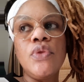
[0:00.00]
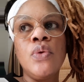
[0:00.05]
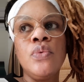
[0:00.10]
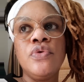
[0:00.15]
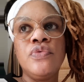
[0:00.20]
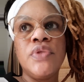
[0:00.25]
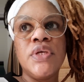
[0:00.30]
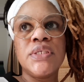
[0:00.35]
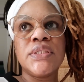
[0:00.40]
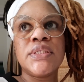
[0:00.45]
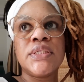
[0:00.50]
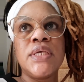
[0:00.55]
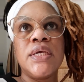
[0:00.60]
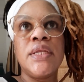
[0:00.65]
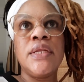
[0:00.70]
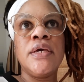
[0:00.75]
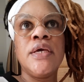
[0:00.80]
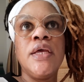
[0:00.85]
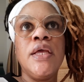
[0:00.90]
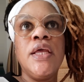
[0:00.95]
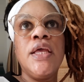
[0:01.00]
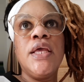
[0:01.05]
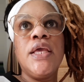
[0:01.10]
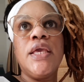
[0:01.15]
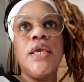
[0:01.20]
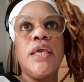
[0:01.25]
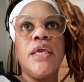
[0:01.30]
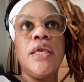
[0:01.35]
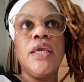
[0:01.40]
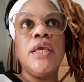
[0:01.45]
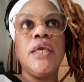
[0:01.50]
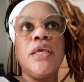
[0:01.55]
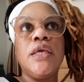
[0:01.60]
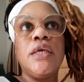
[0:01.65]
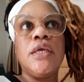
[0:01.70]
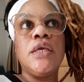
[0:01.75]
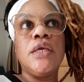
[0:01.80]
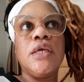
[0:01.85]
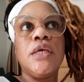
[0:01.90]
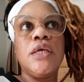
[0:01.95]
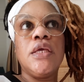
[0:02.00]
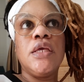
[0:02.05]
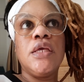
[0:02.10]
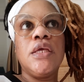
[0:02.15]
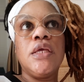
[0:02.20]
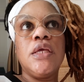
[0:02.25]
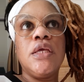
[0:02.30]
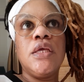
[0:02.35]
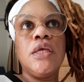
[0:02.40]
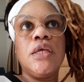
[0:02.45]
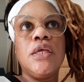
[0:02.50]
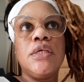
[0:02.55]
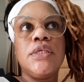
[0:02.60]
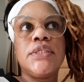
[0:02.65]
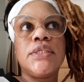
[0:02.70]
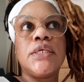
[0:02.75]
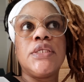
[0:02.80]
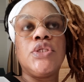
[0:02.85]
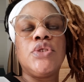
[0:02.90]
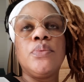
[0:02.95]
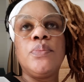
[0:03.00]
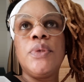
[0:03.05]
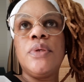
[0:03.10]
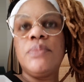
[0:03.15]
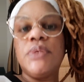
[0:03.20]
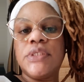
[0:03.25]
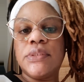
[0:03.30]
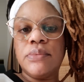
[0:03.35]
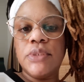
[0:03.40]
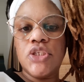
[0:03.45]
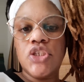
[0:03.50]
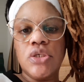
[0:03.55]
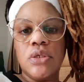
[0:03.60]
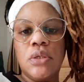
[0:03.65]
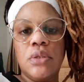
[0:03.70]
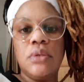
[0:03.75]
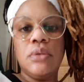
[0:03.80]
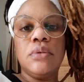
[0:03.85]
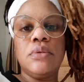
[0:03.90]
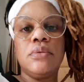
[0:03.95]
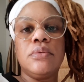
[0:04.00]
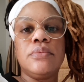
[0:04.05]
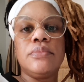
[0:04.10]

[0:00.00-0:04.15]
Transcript: with that said, he said to me, Miss Mitchell,